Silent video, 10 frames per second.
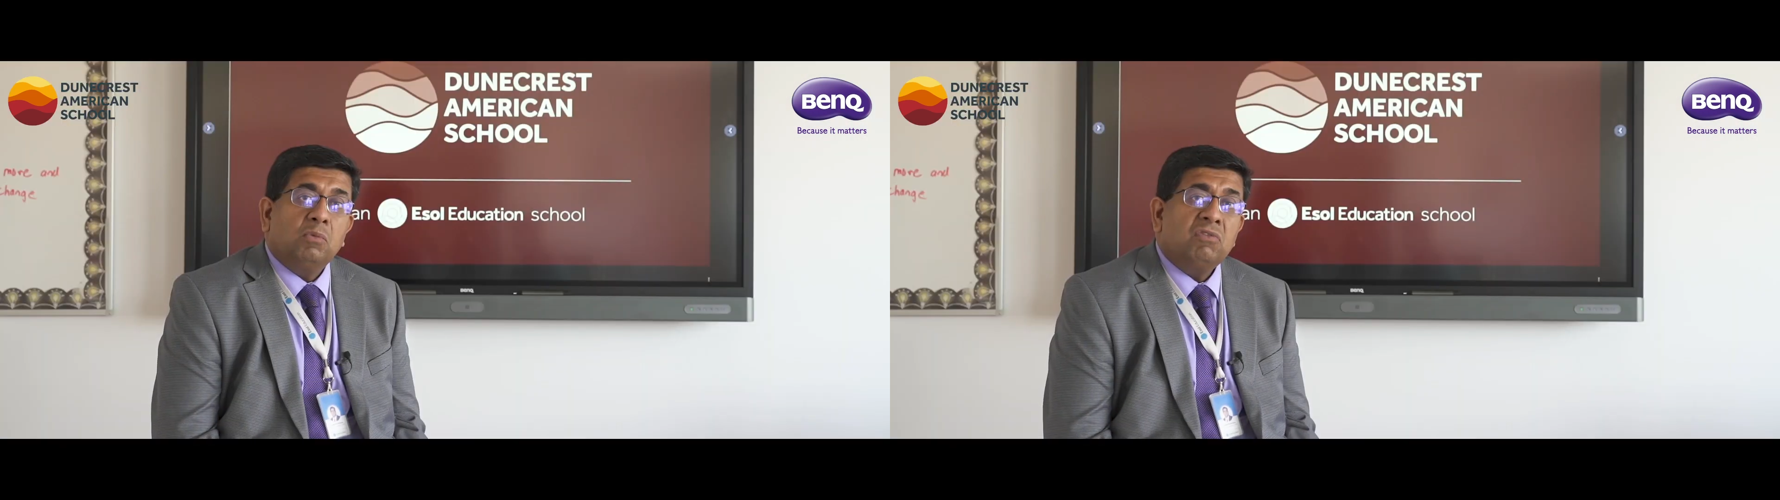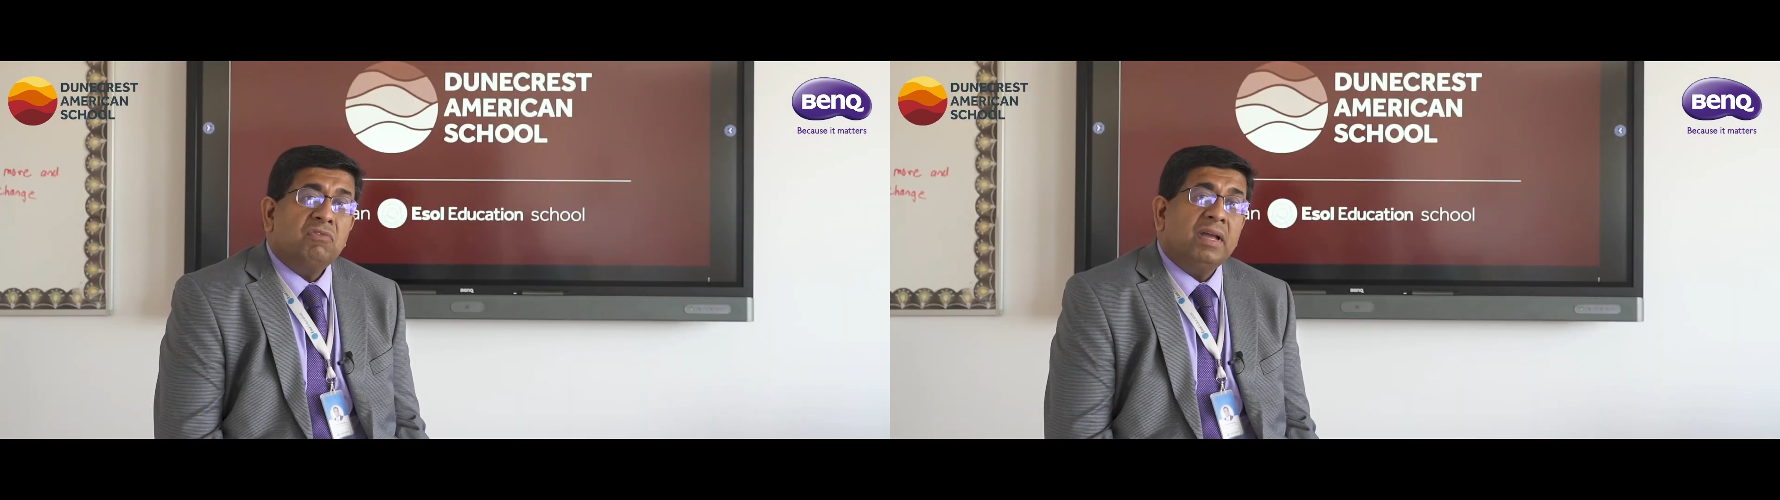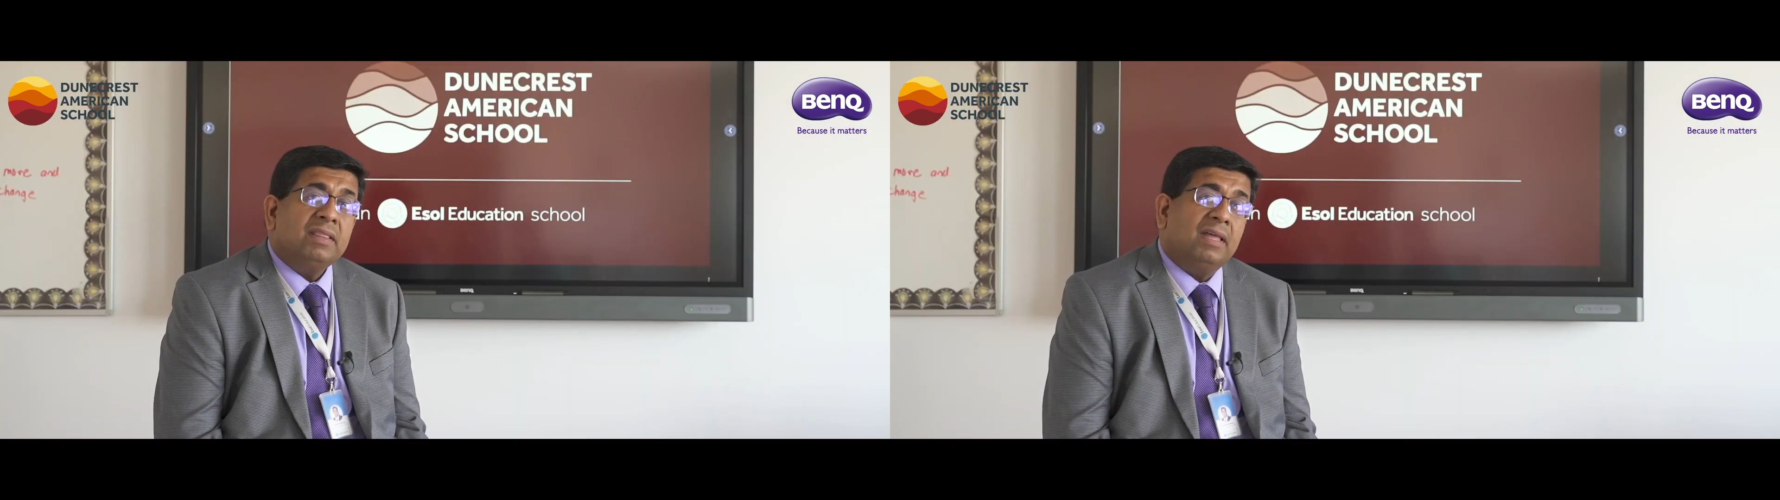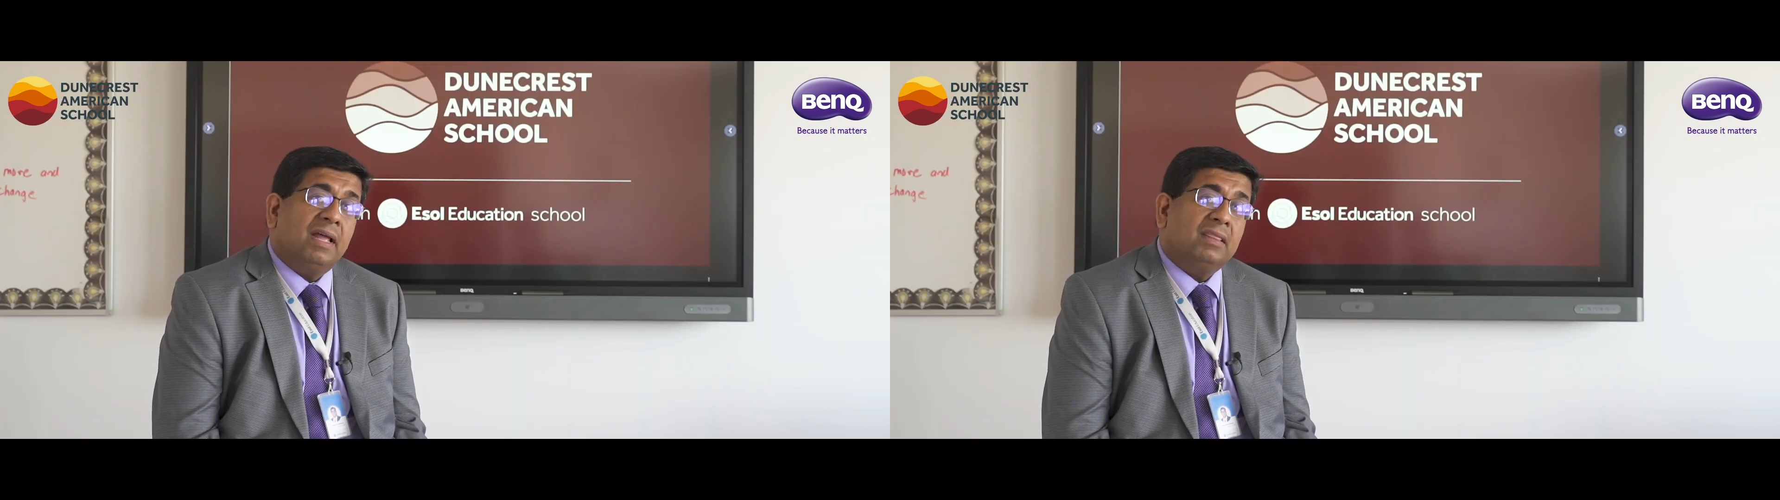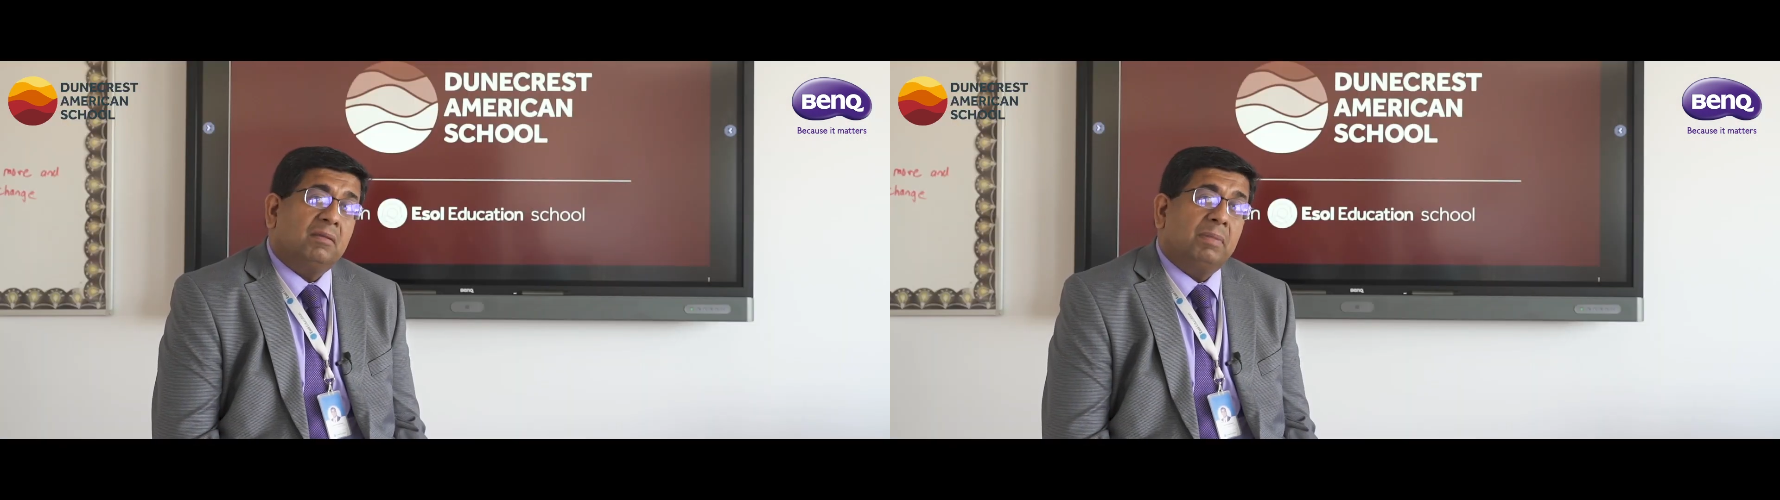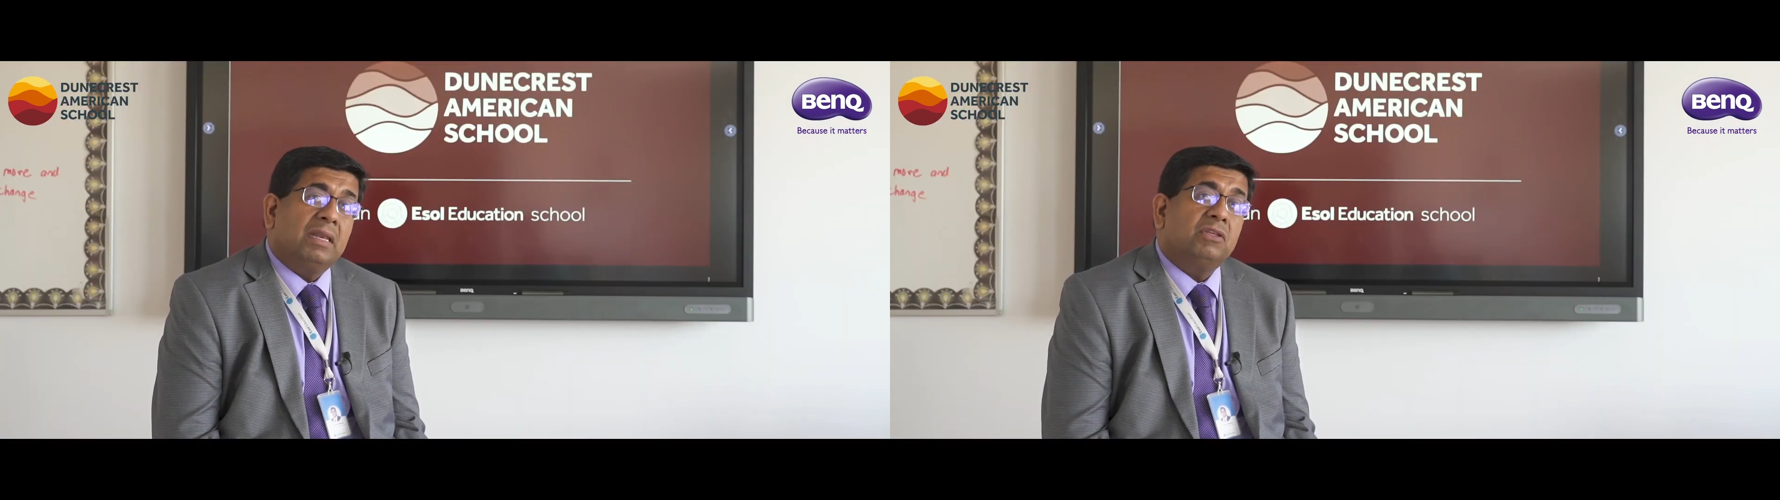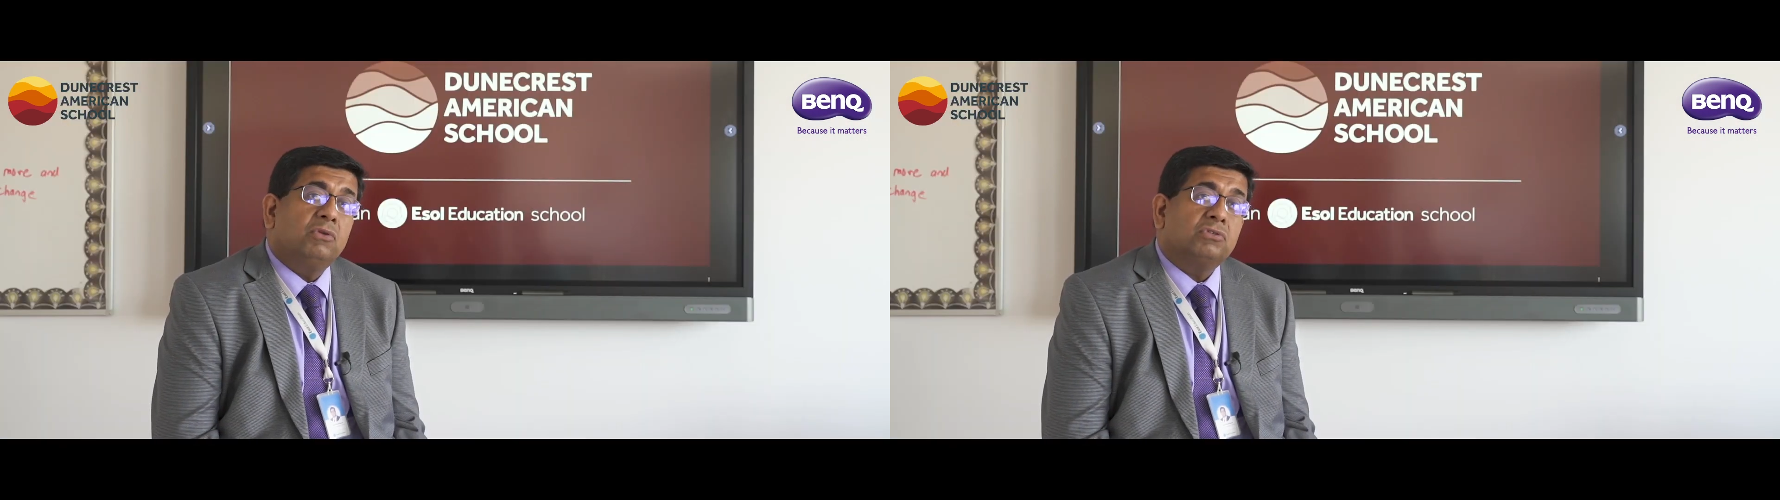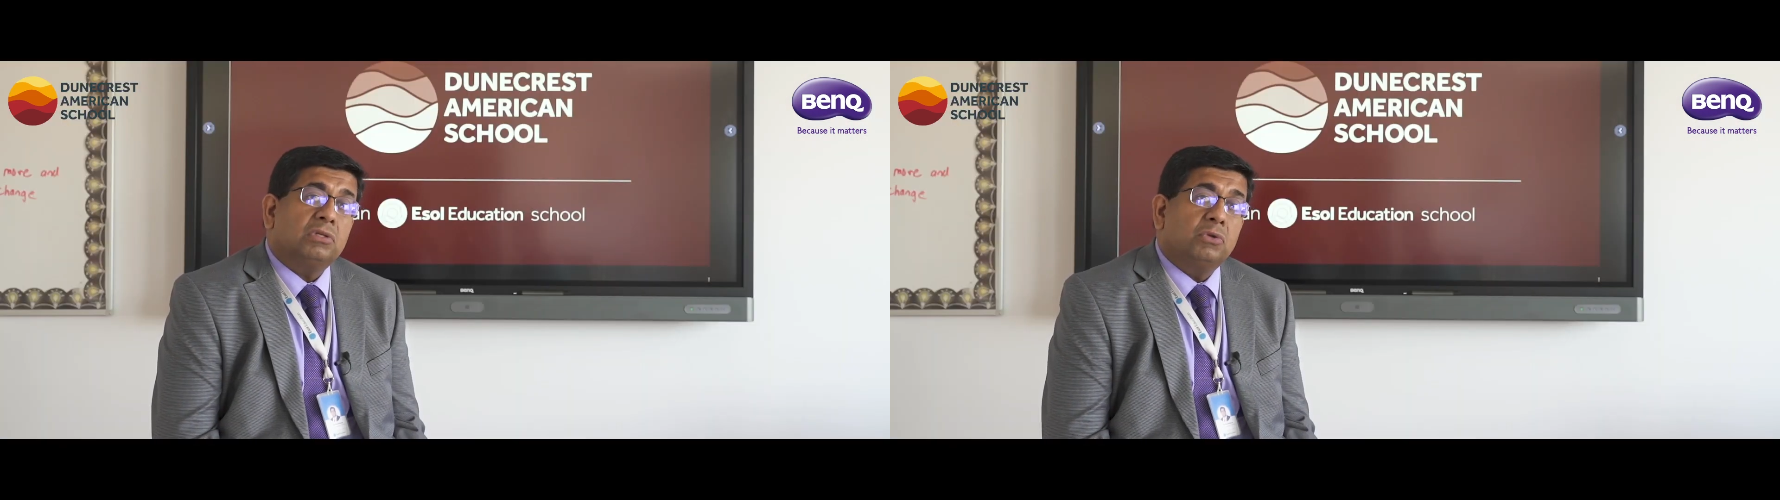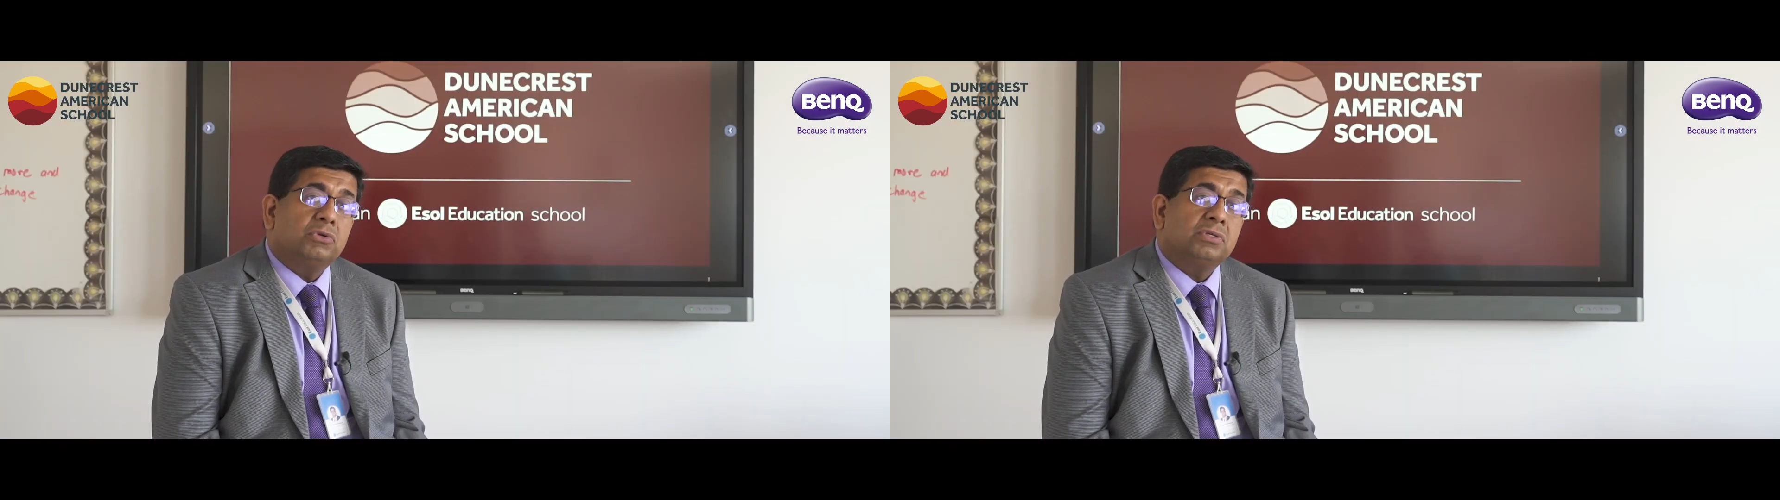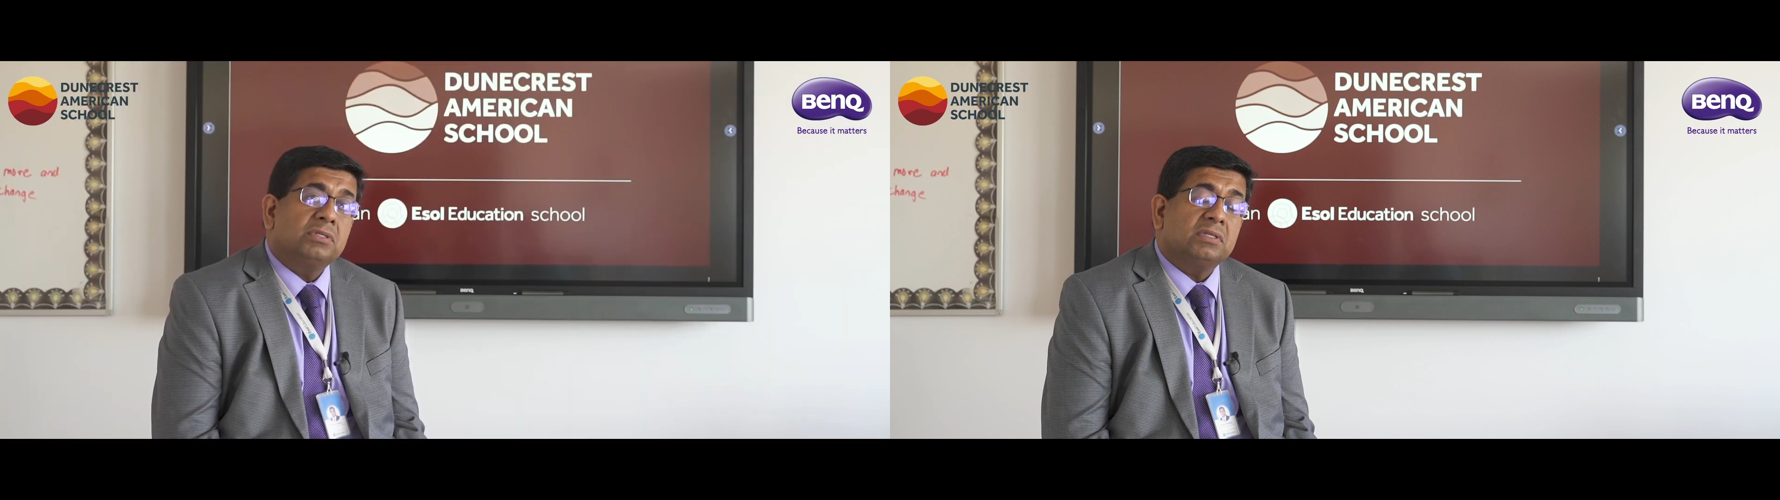We find that the BenQ
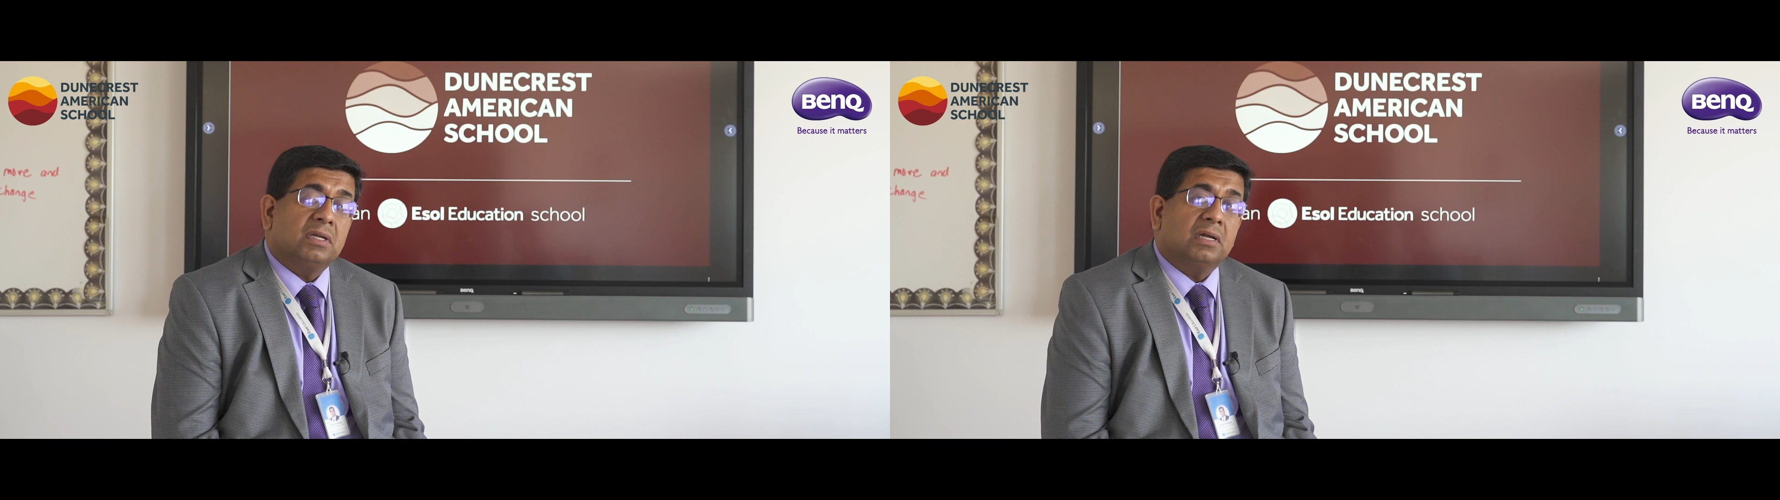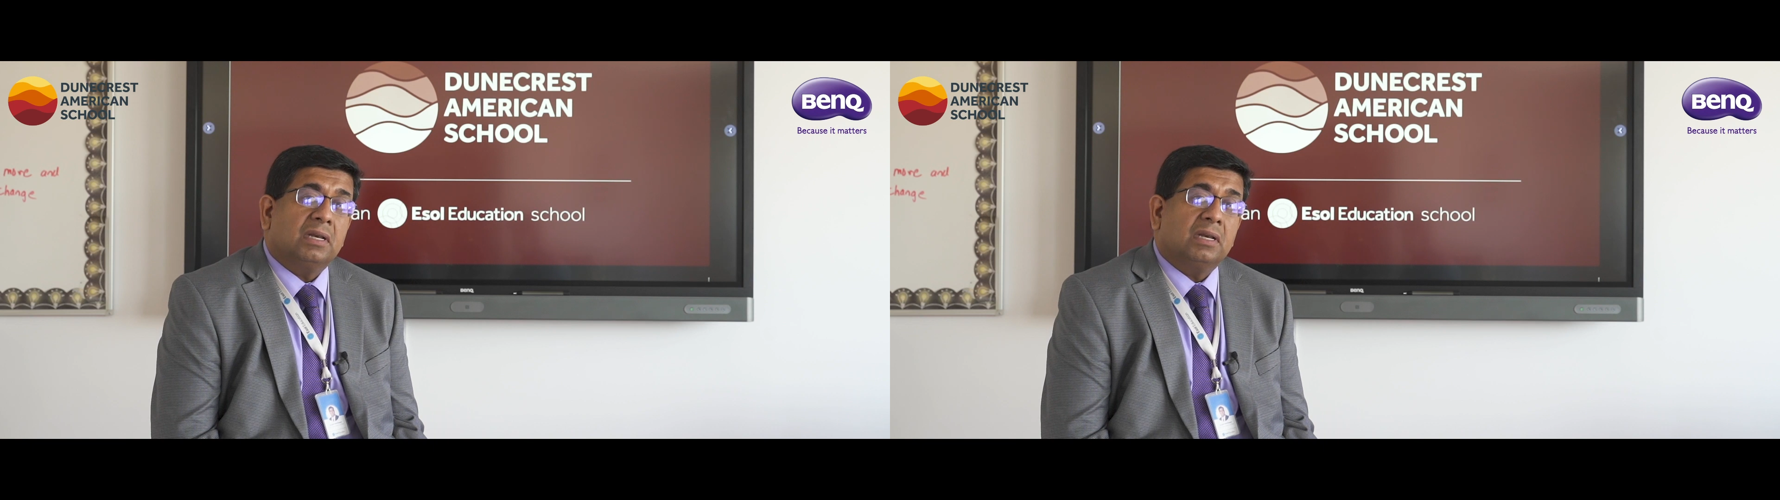solutions in our